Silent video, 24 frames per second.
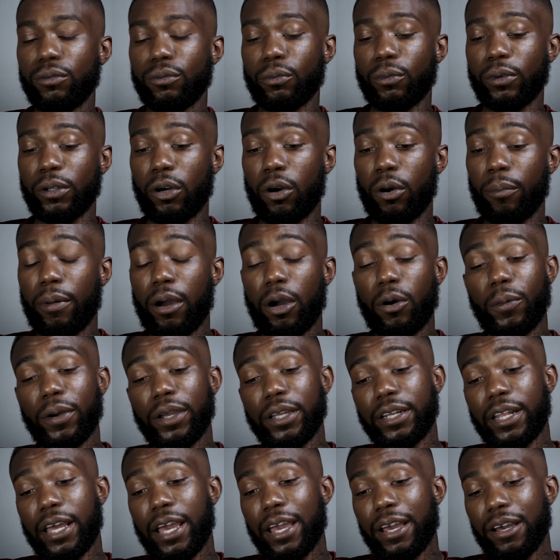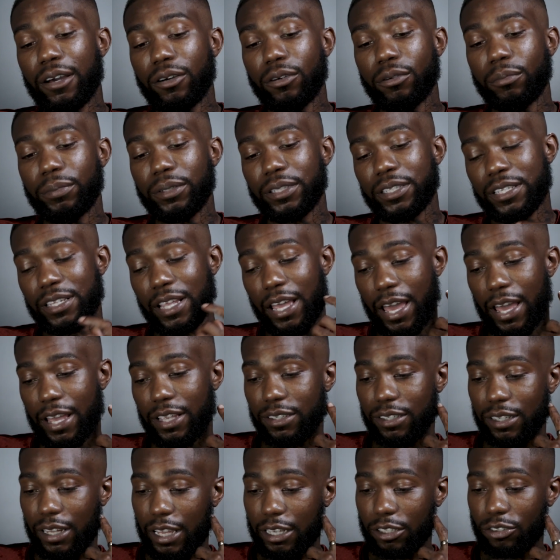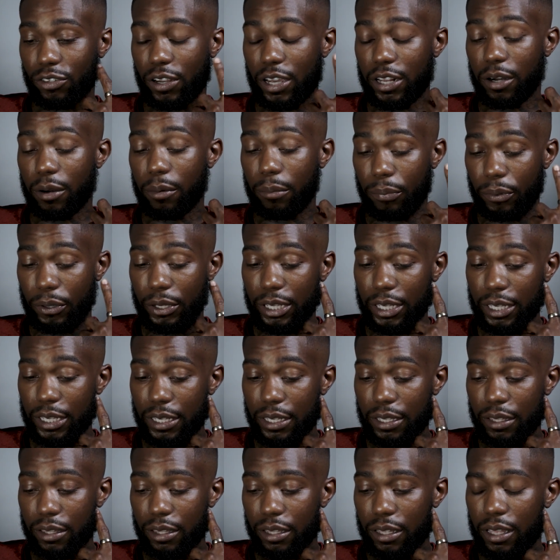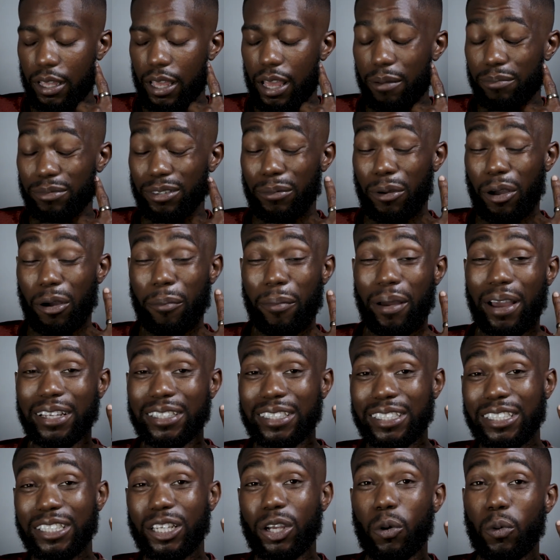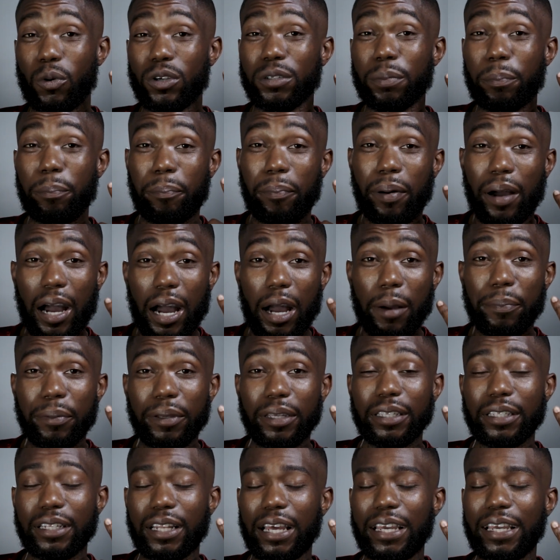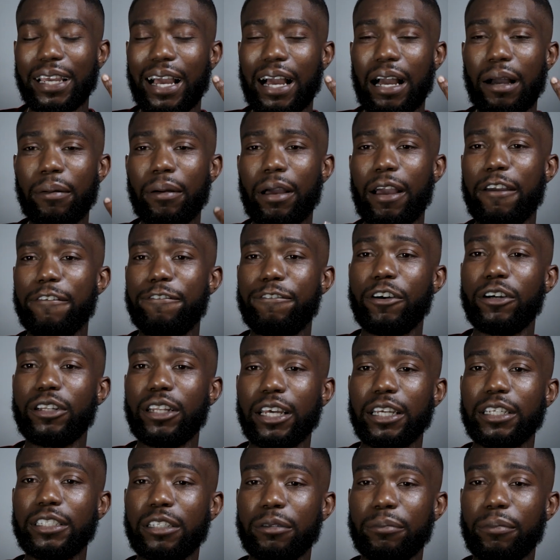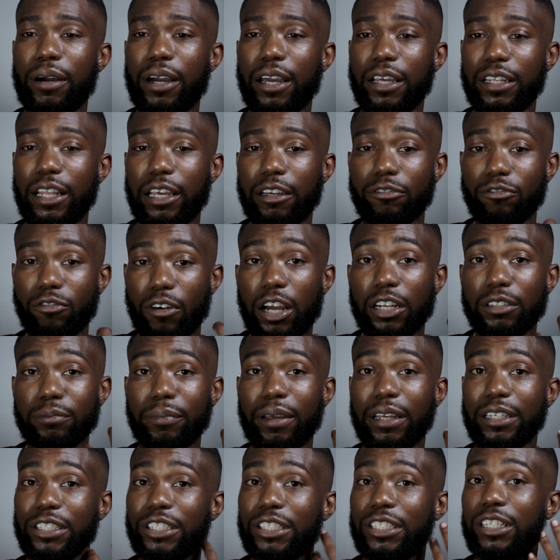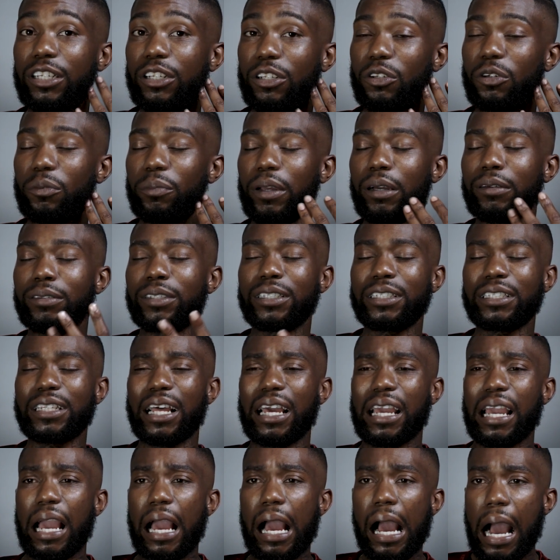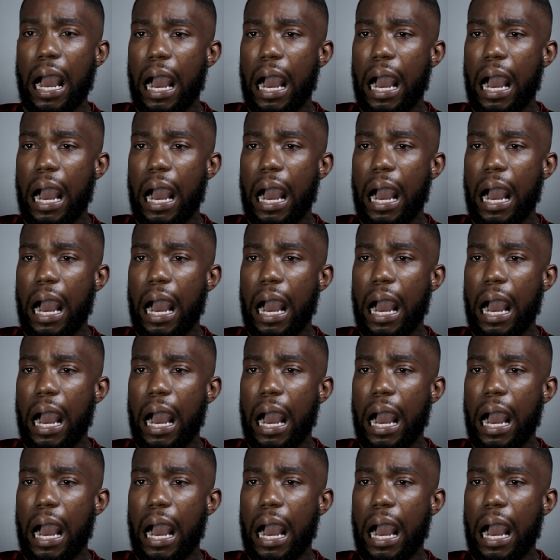when on my way down, besides like trying to breathe, I'm talking about my shit was popping. Like I, it felt like somebody like rocked my shit a little bit. I was just like,